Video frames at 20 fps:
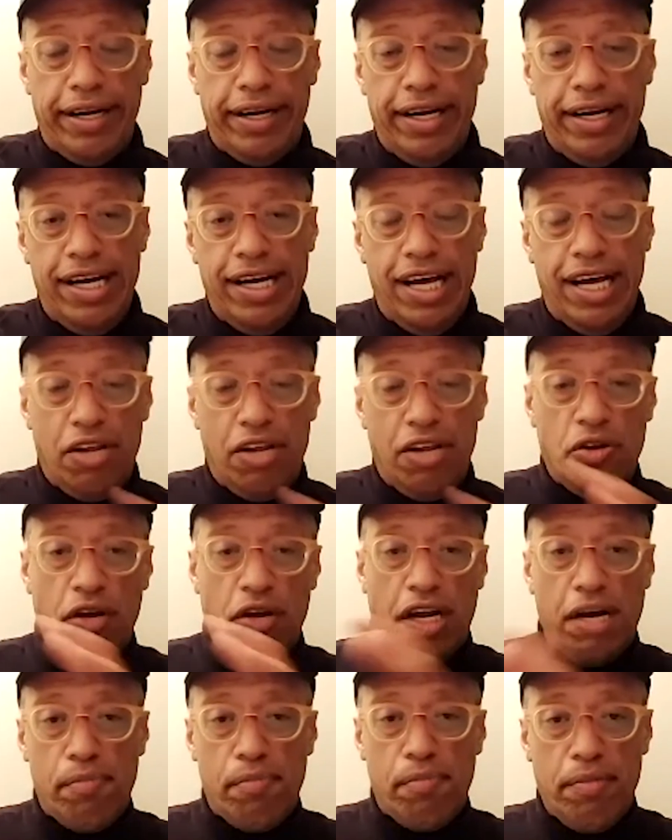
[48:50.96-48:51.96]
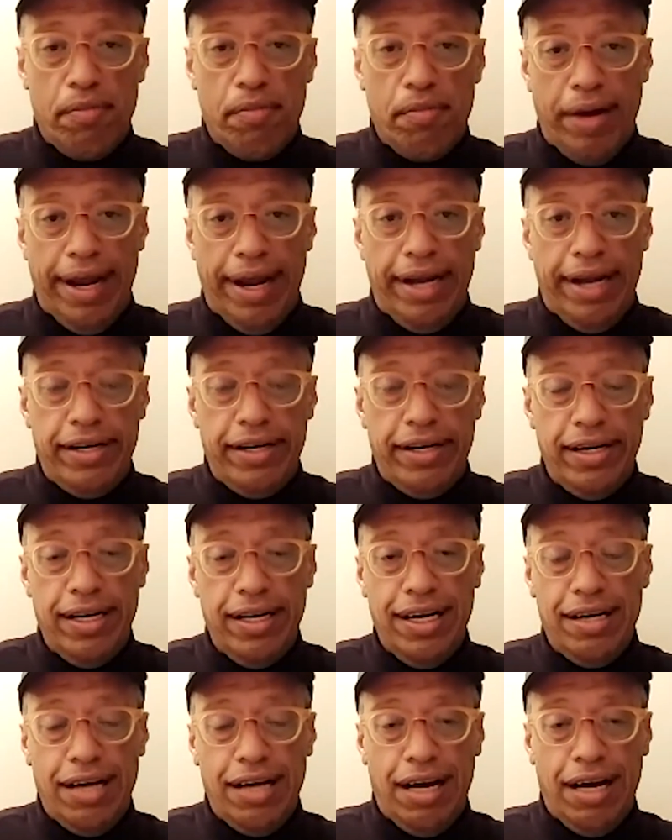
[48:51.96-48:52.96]
So they have to go post on Instagram
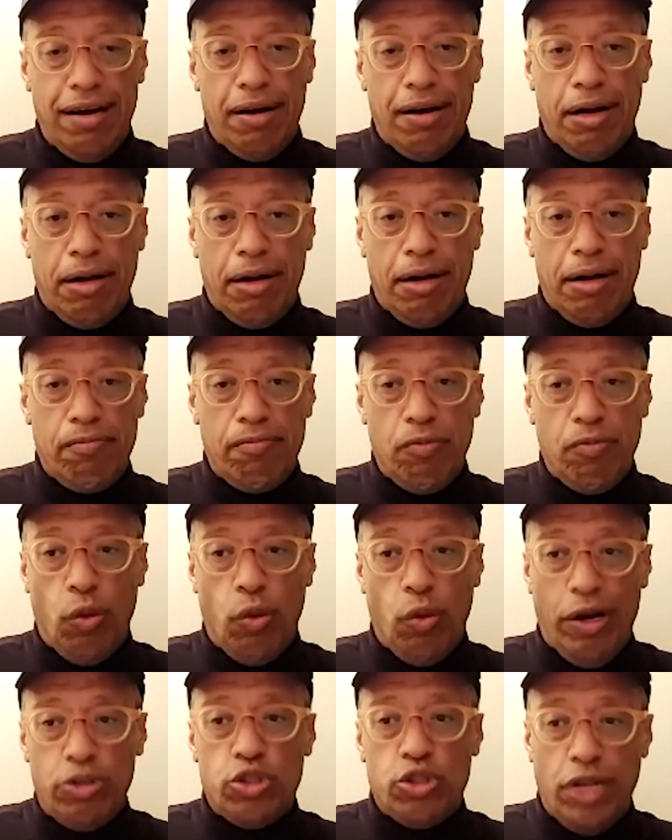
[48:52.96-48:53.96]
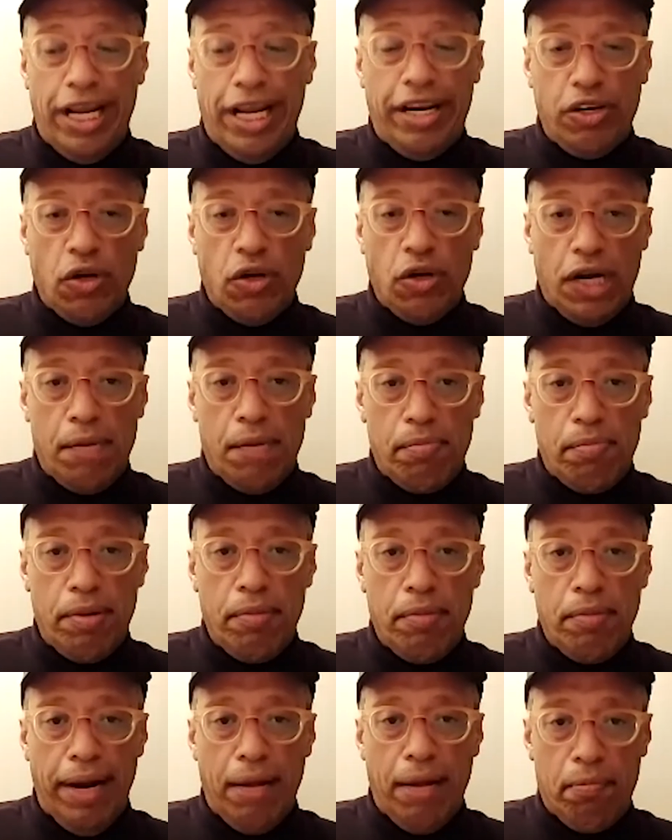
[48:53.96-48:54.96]
everywhere and they always have to appear on
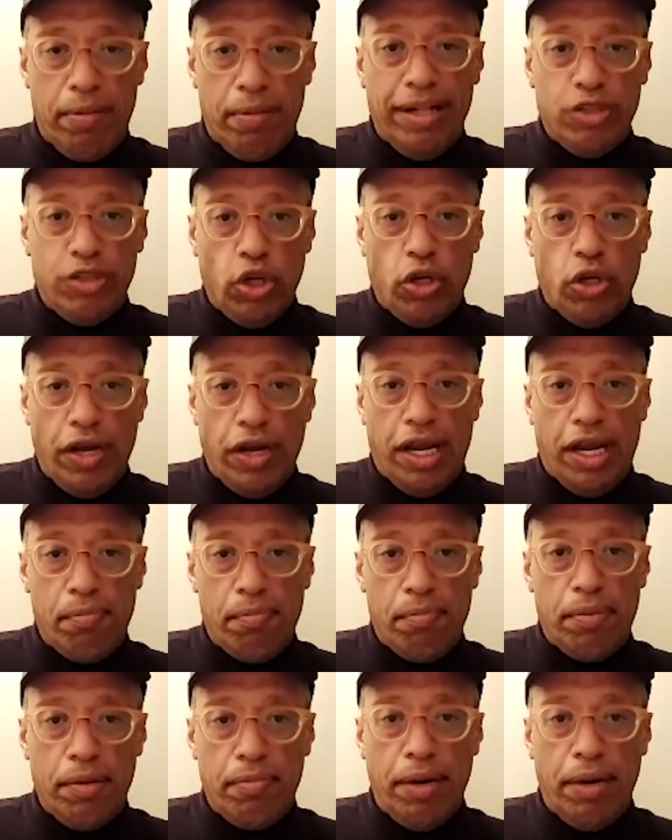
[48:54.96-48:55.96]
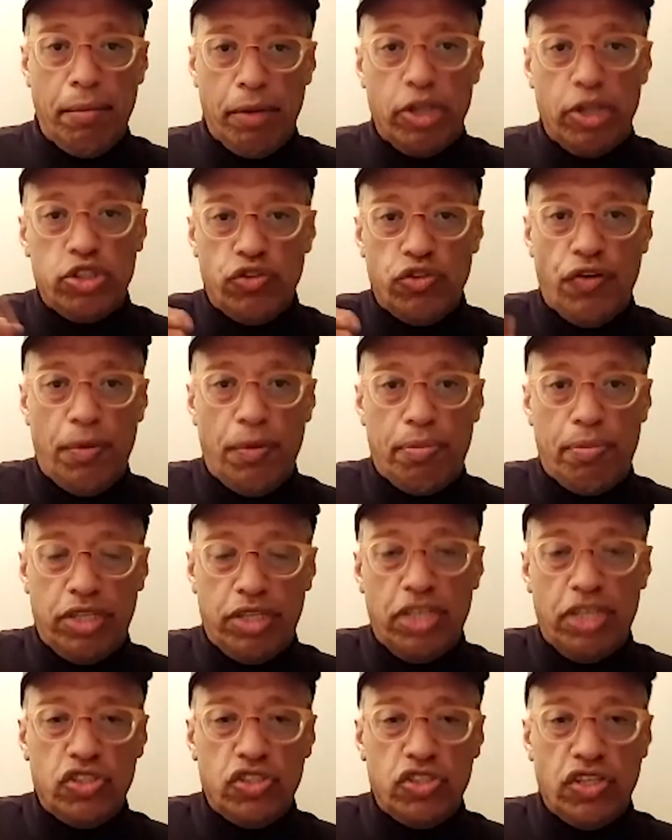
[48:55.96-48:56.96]
videos and speak about themselves, show
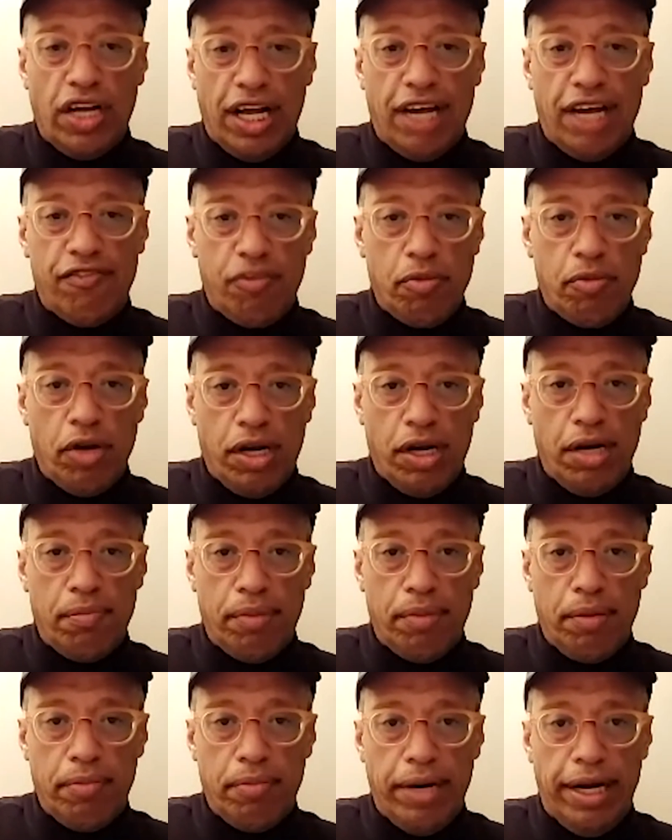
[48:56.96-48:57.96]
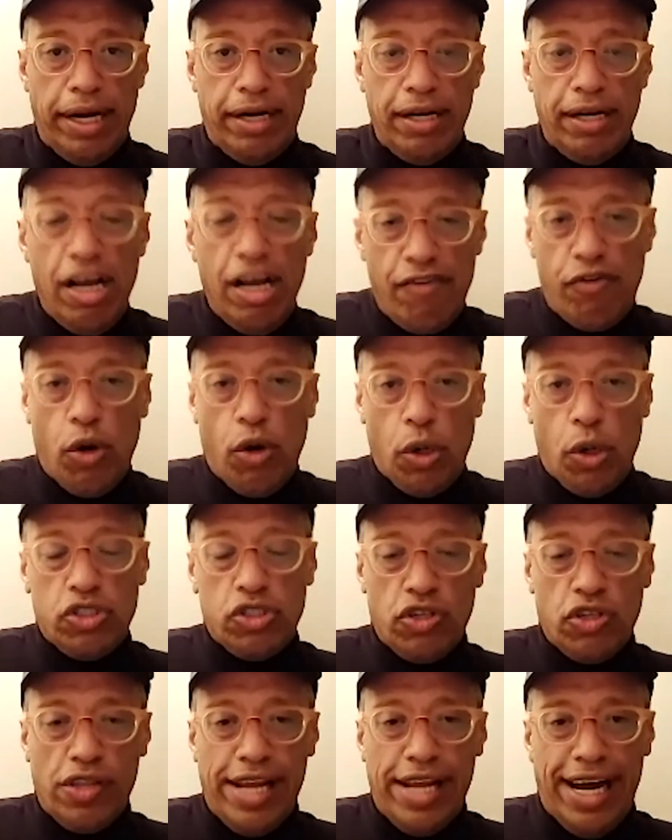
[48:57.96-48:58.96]
where they are, where they dined, what car they
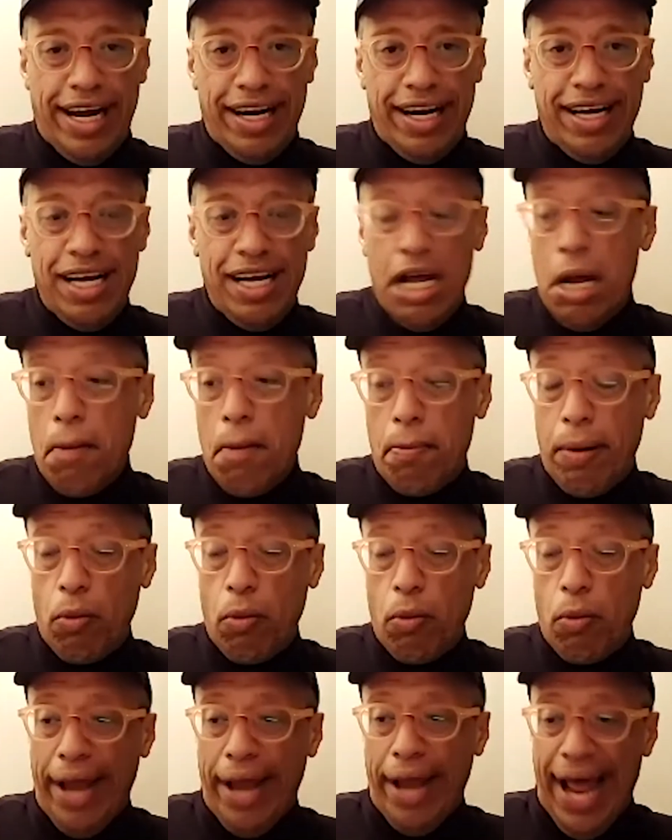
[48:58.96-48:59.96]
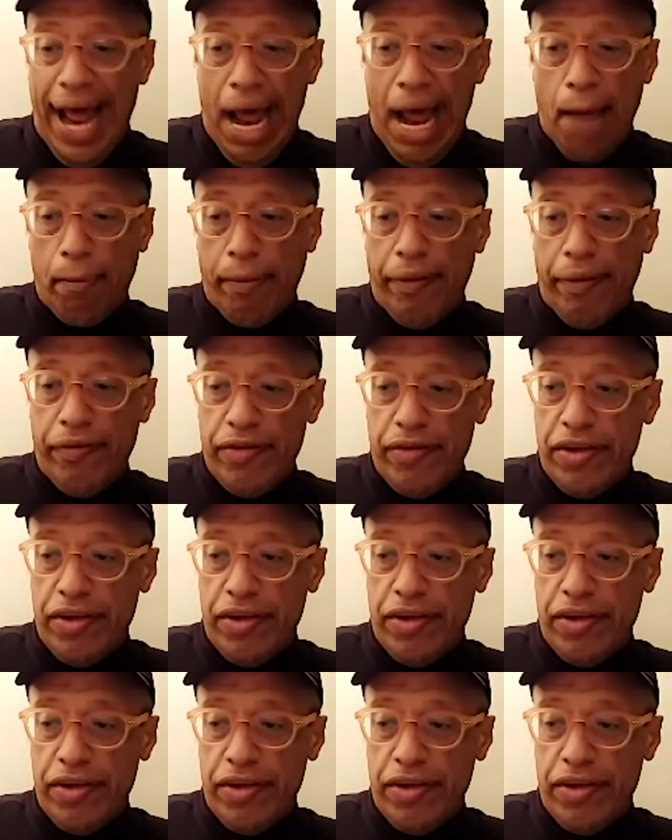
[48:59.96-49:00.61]
drive, and so forth and so forth.